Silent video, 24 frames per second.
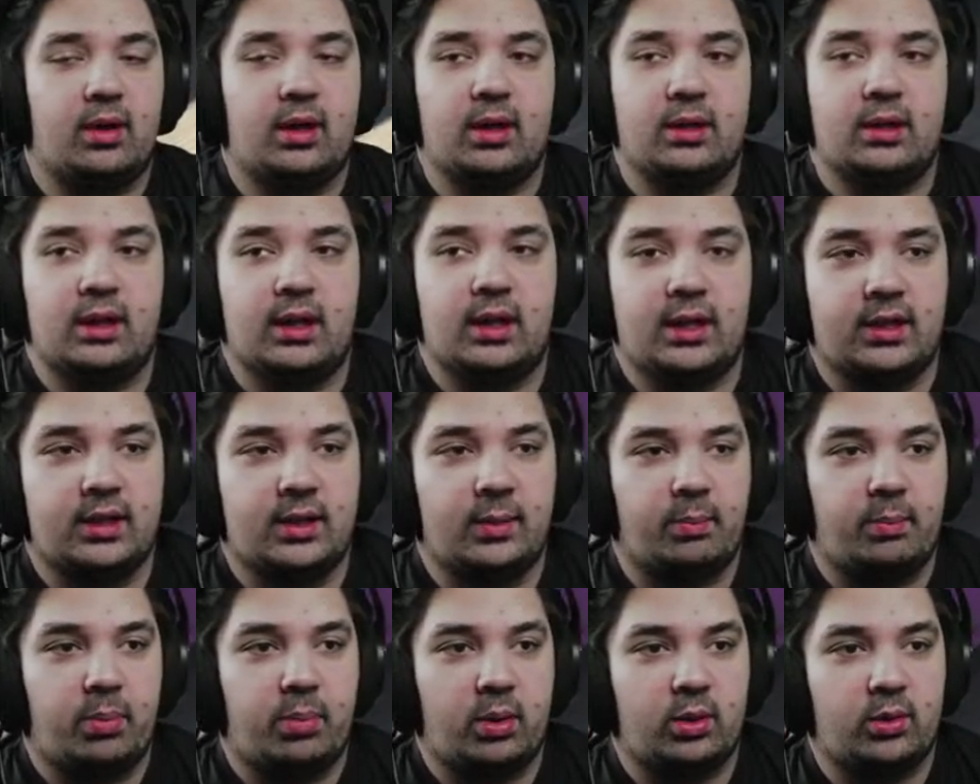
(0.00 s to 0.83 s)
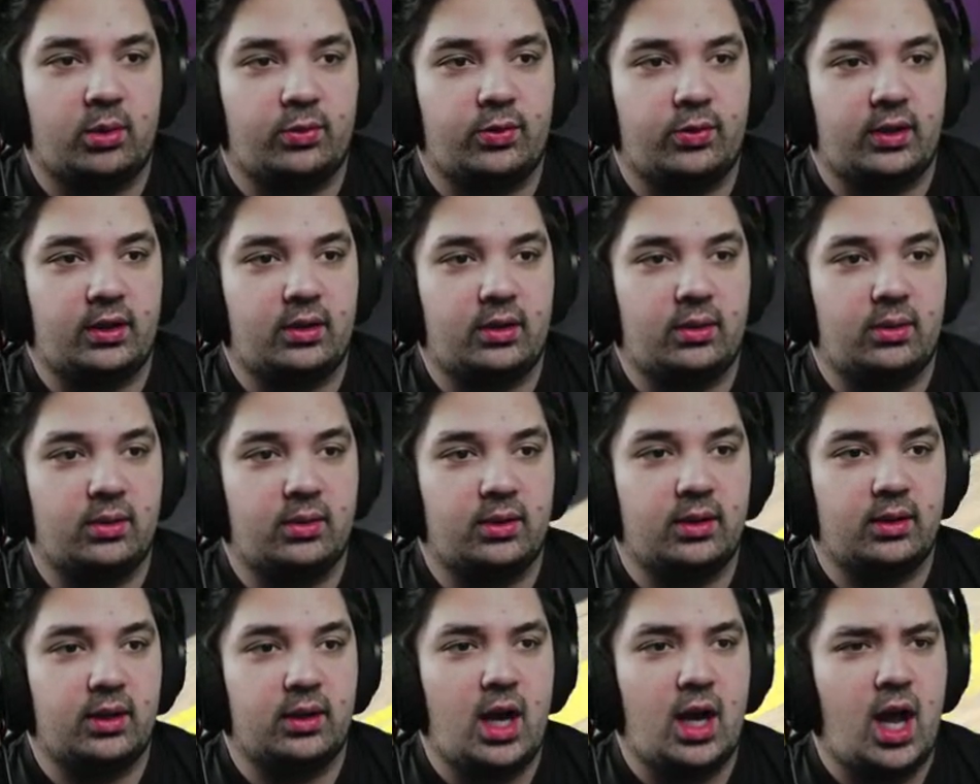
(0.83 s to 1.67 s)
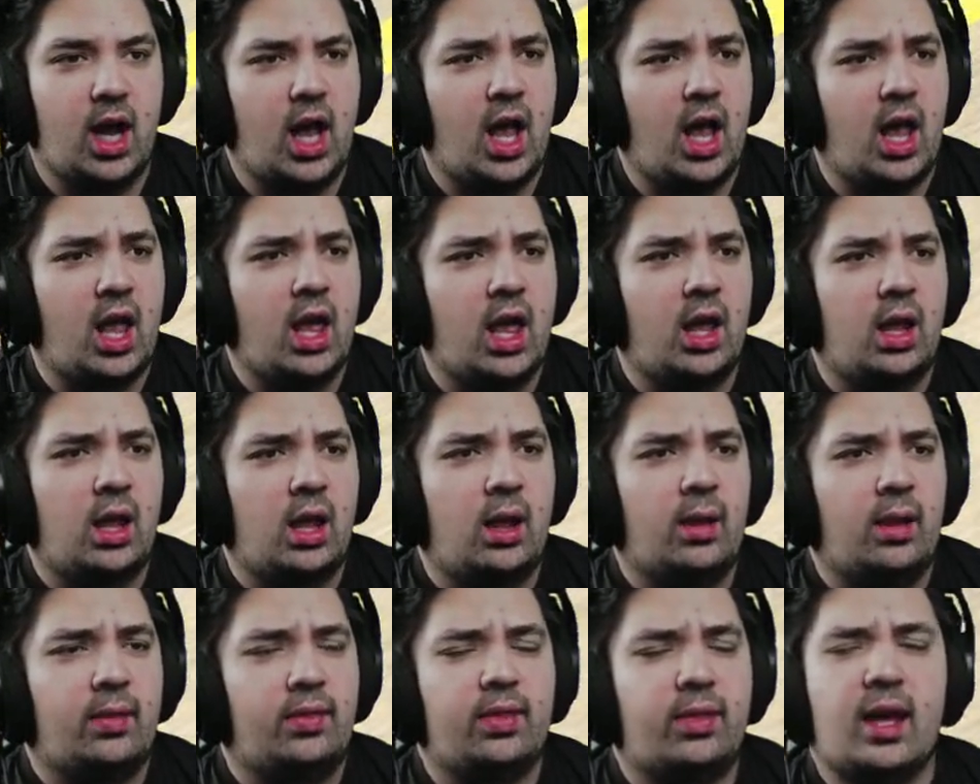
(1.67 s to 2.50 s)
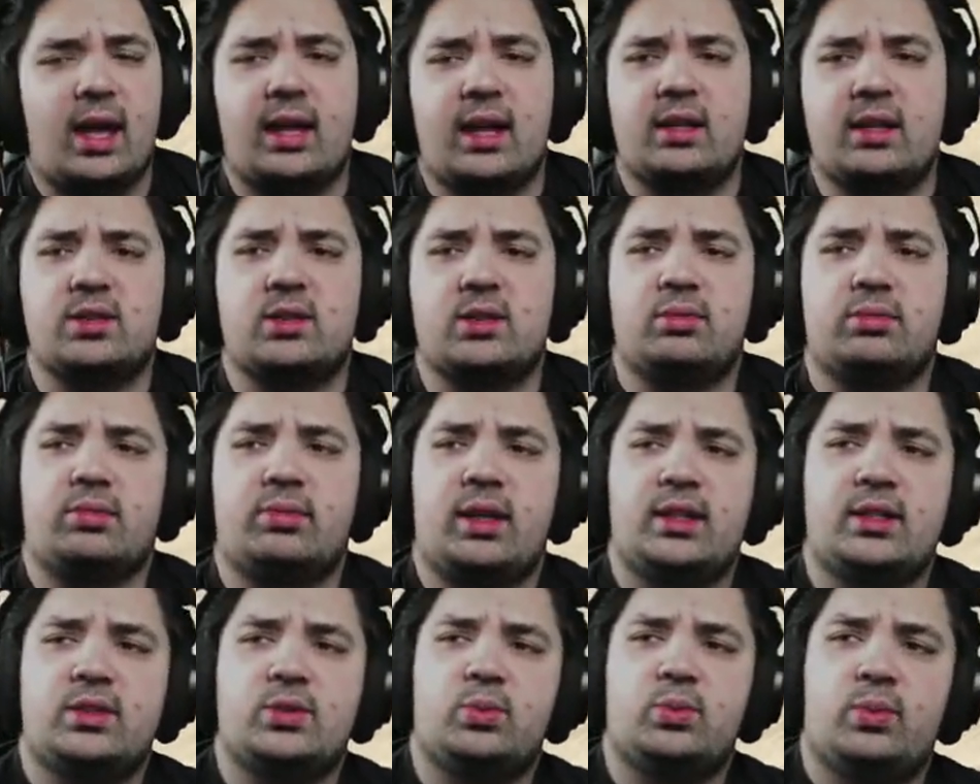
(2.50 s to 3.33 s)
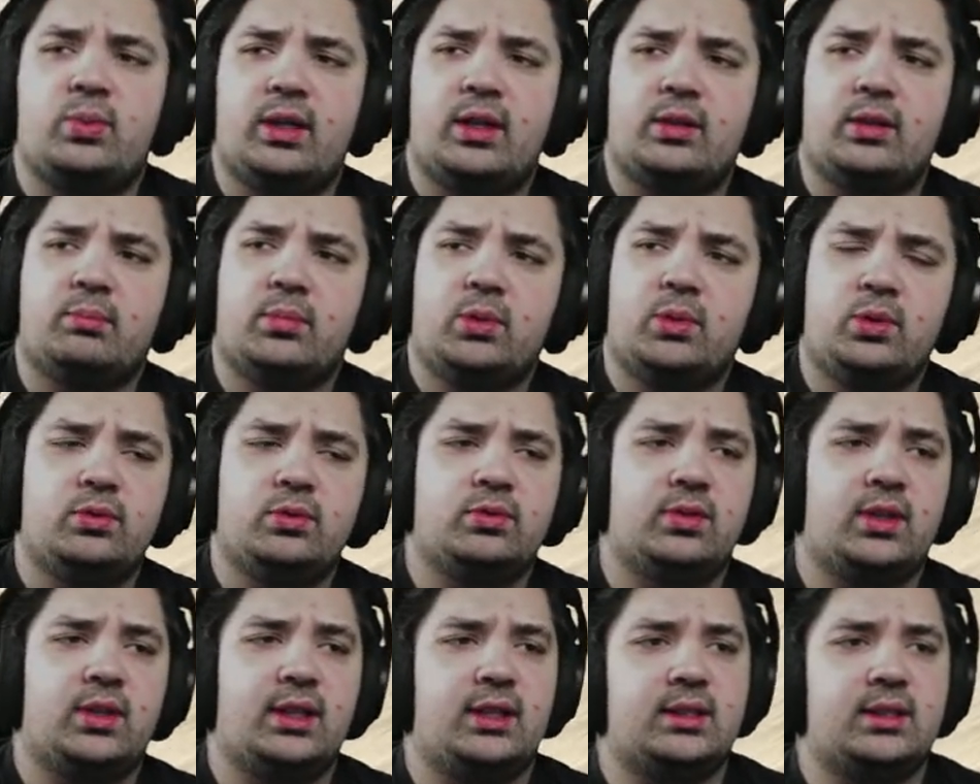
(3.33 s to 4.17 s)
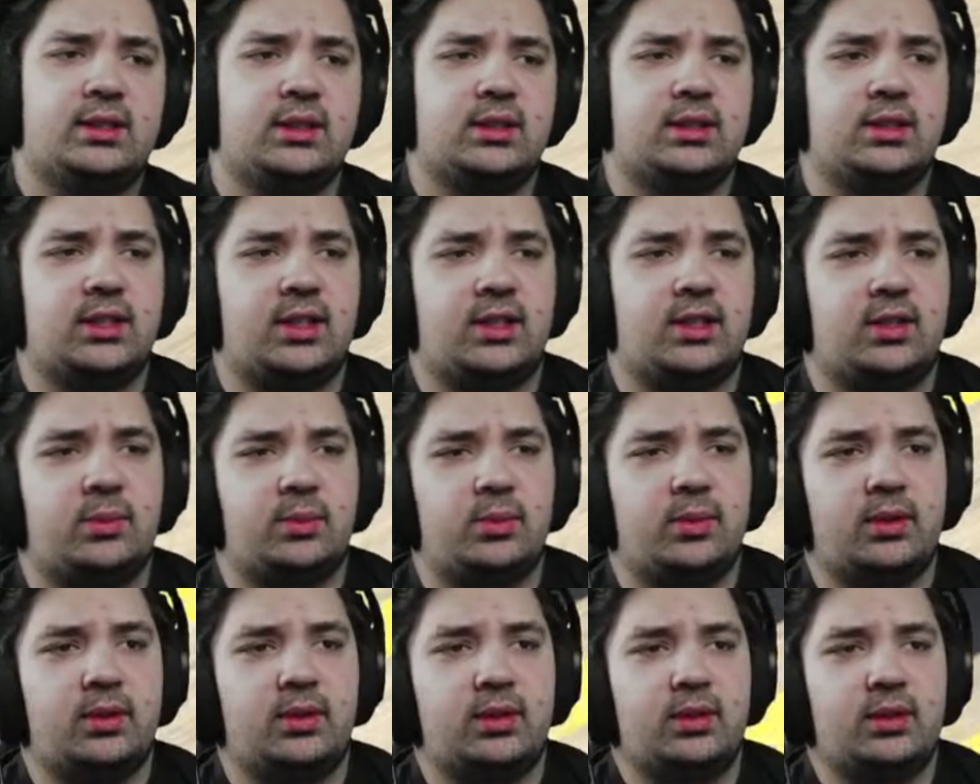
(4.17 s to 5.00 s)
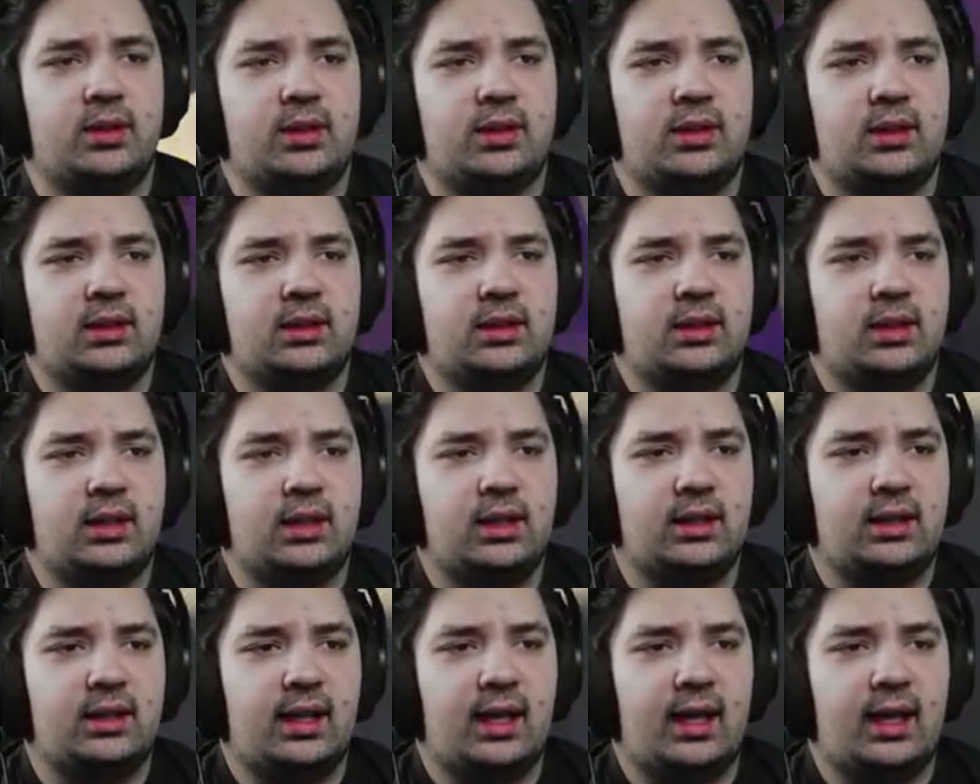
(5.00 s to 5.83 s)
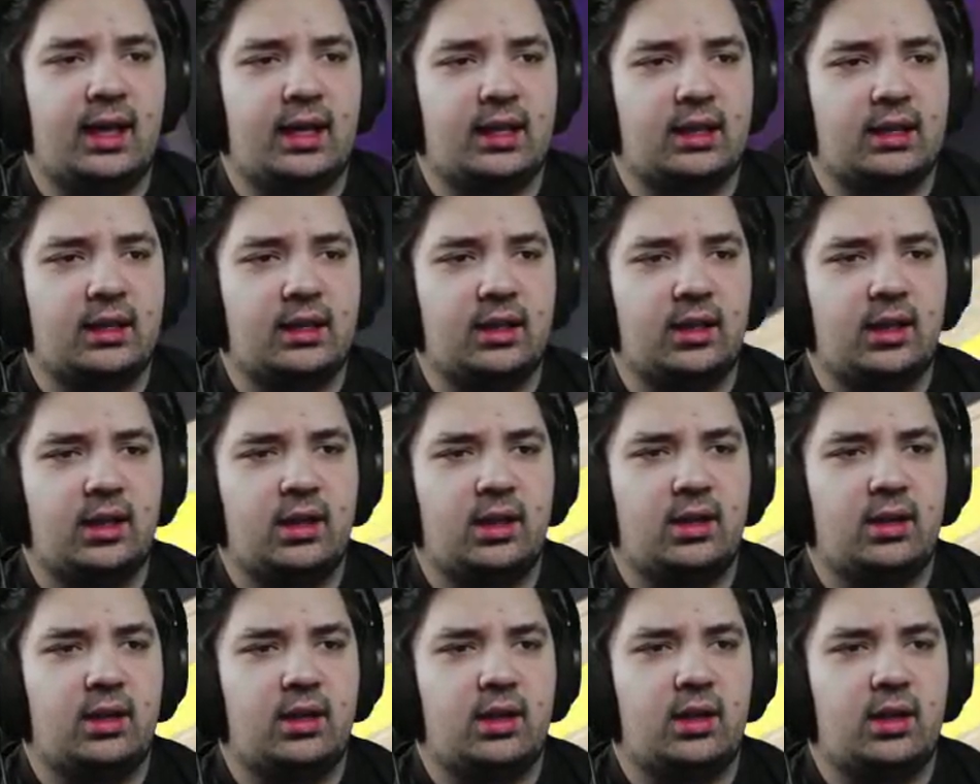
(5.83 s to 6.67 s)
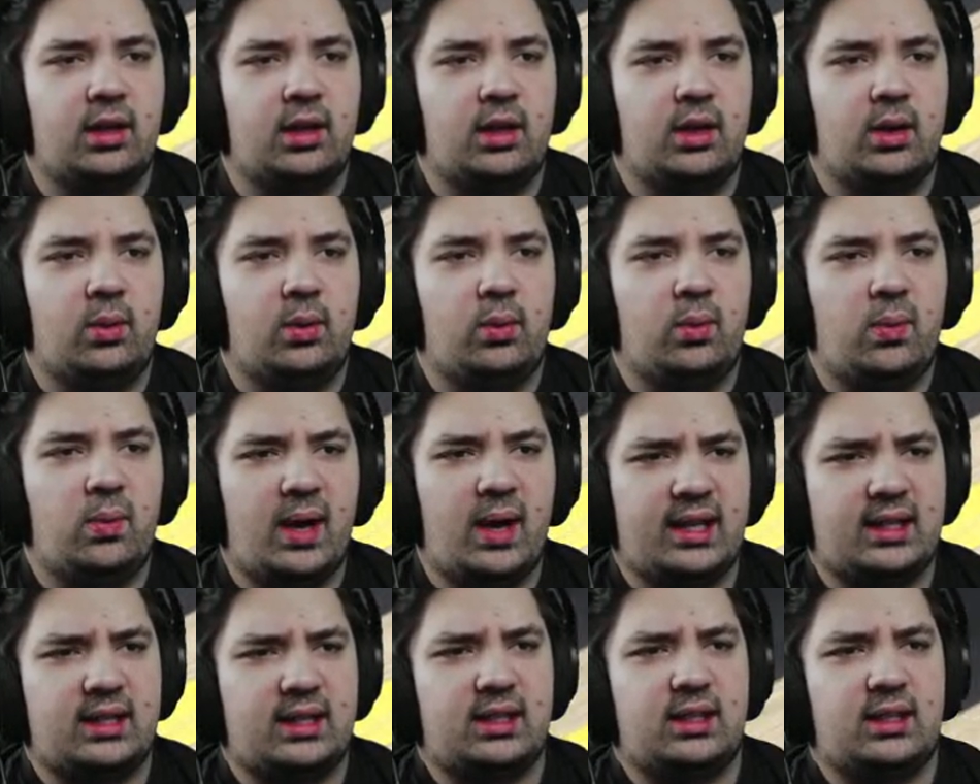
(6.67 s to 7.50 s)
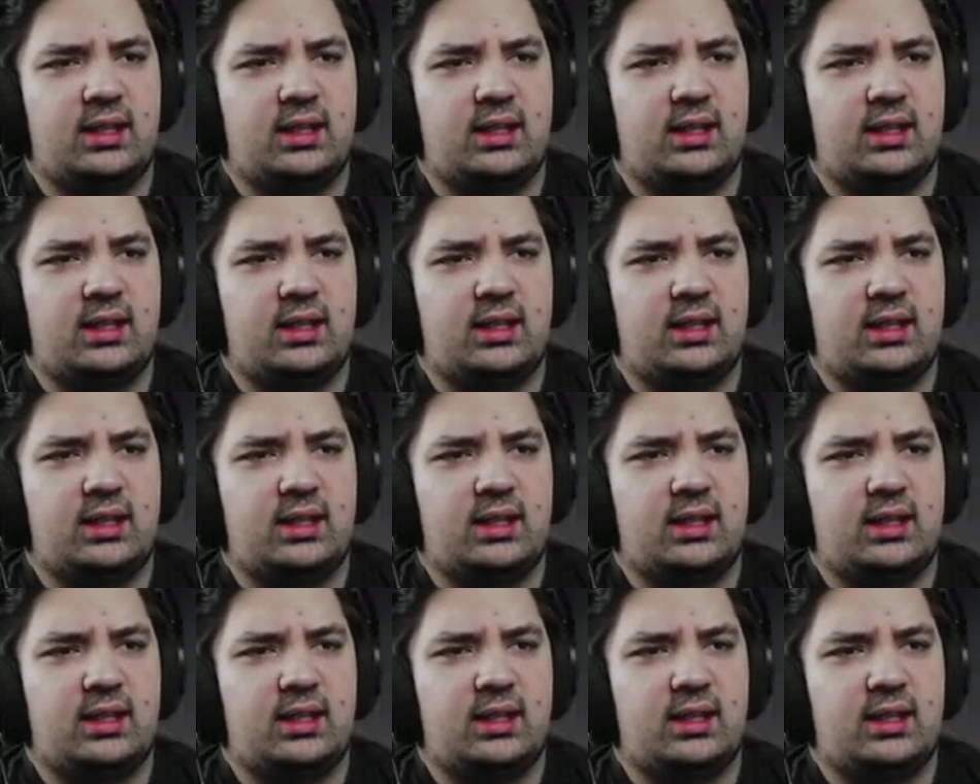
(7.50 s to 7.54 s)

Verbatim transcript: on like the perfect corner. That is a race winning move, ladies and gentlemen. Look at that. What?